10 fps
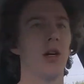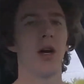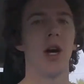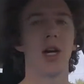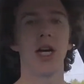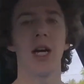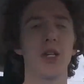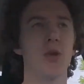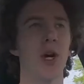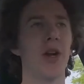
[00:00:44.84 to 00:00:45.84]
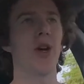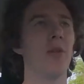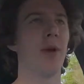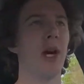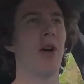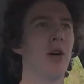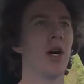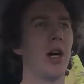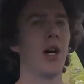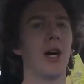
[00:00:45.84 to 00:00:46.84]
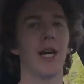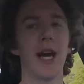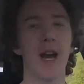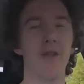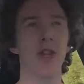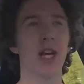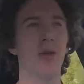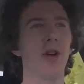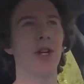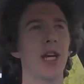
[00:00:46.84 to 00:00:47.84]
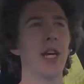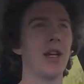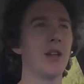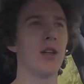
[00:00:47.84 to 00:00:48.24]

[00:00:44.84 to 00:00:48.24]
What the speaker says: All right guys, we're headed home now. I got everything I wanted to get.